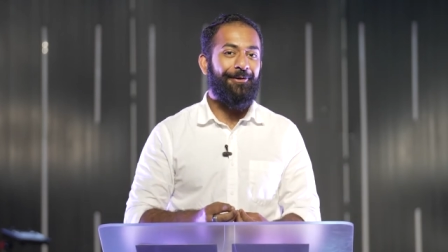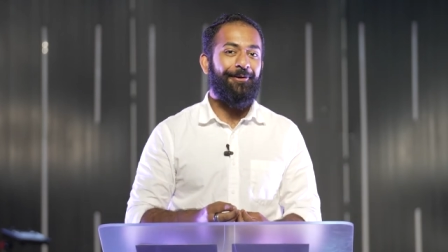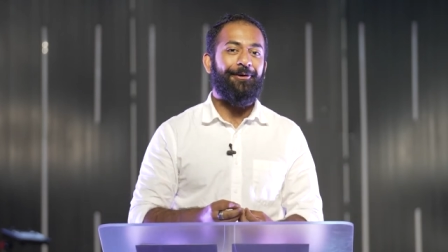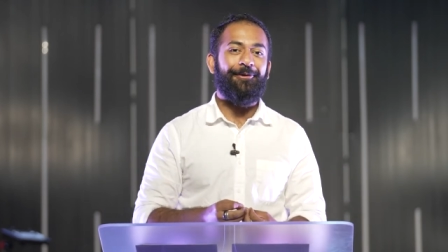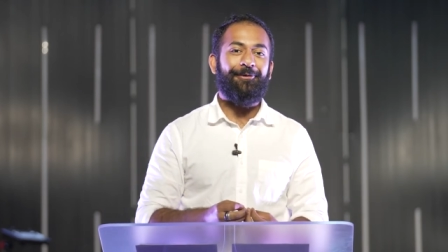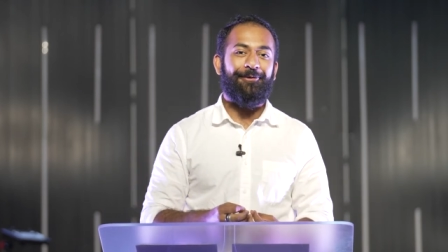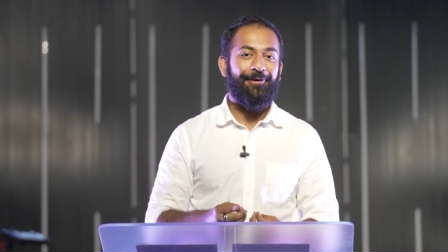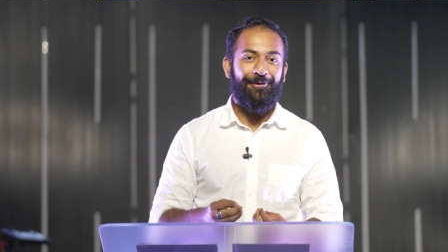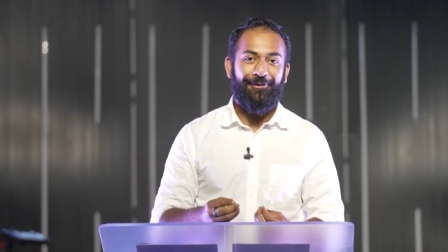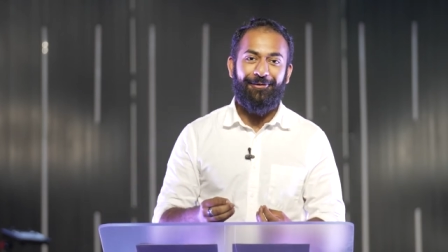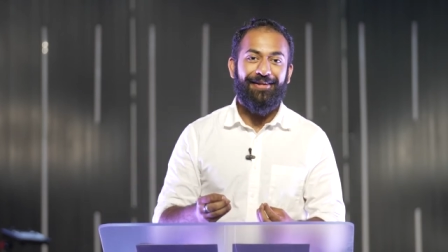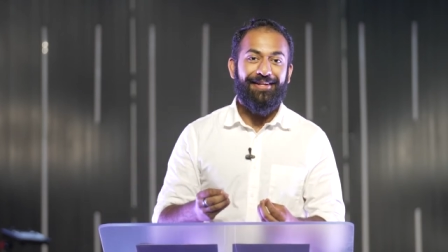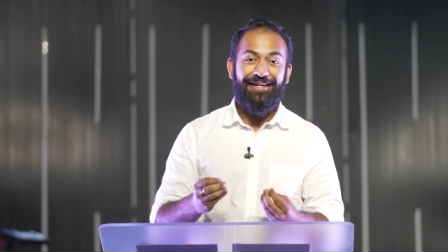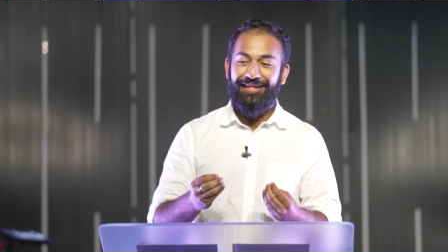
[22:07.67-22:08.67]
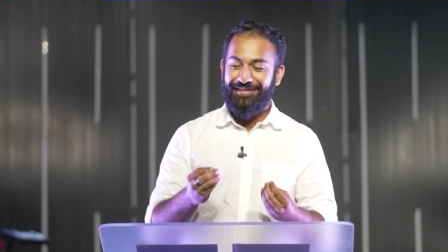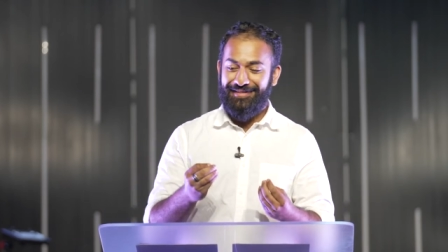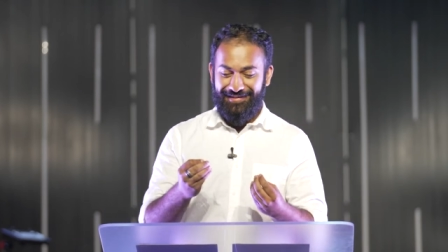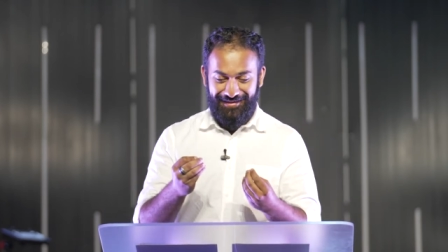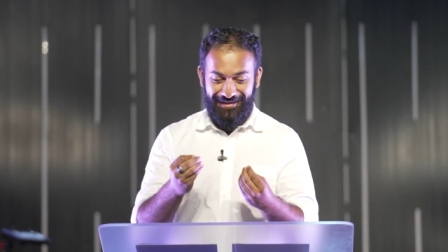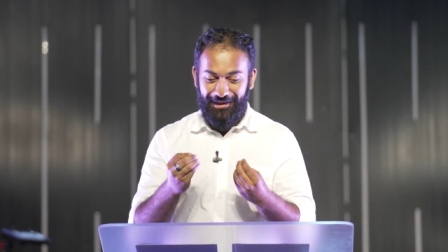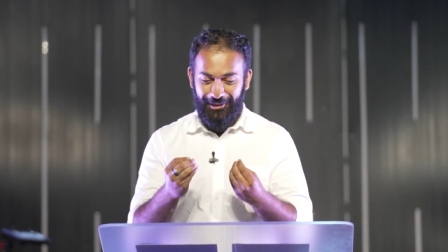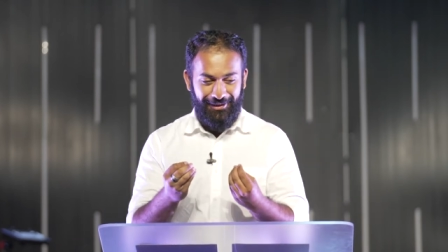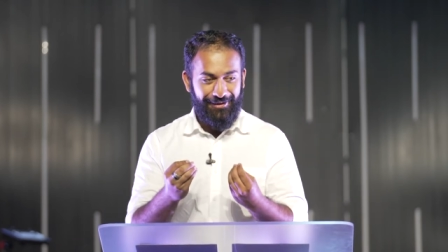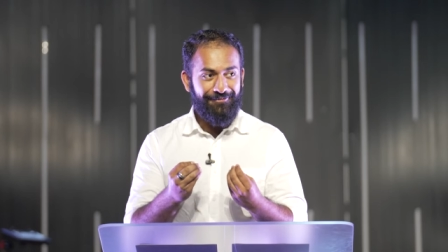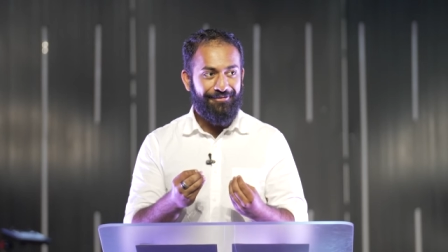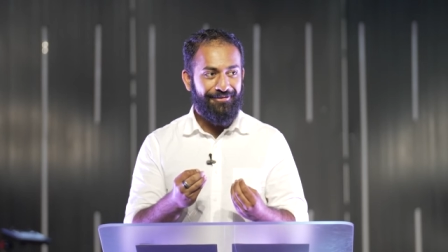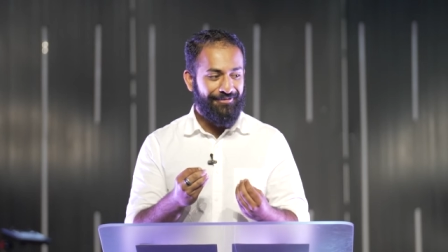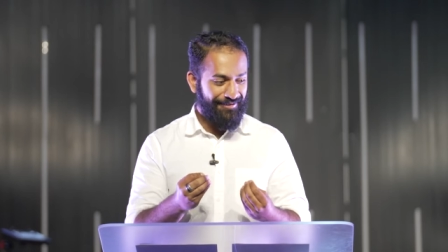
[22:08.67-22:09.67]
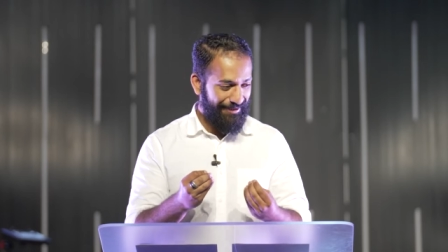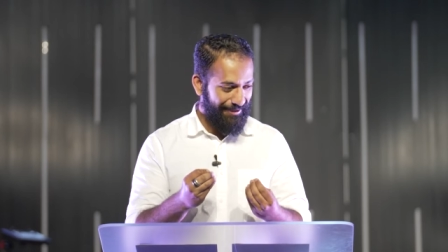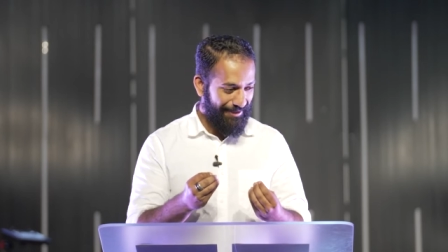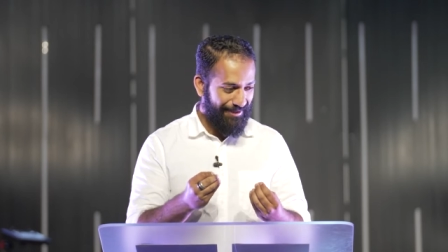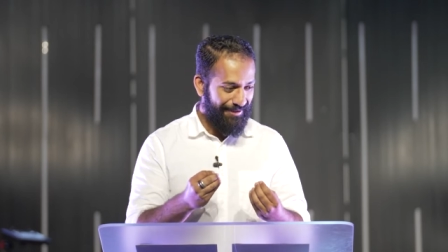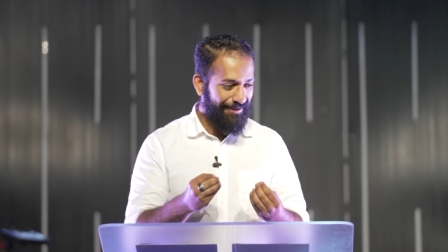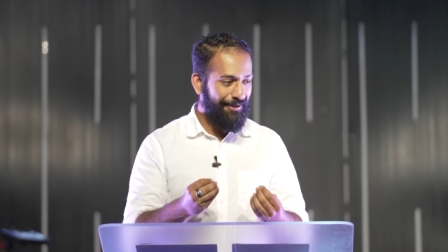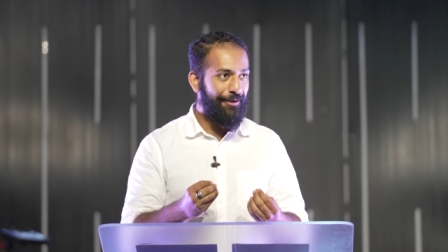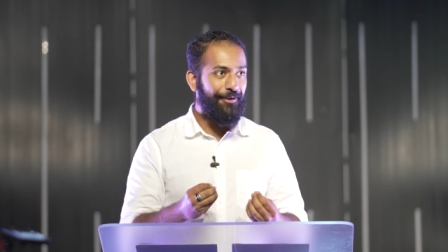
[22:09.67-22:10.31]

Oh no, it's 11.59?